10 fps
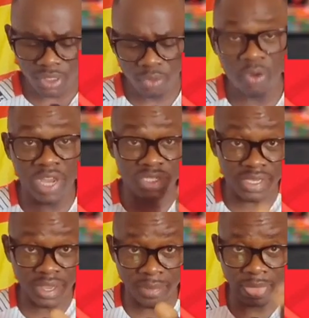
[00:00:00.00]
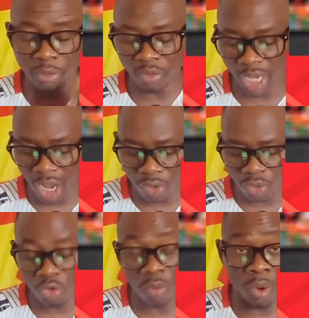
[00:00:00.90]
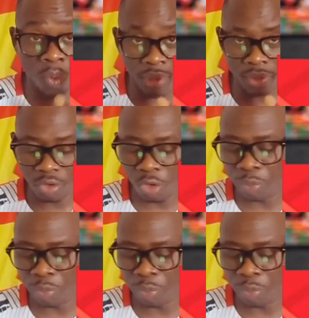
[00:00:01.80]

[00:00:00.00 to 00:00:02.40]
right here. Ricardo, number 1 on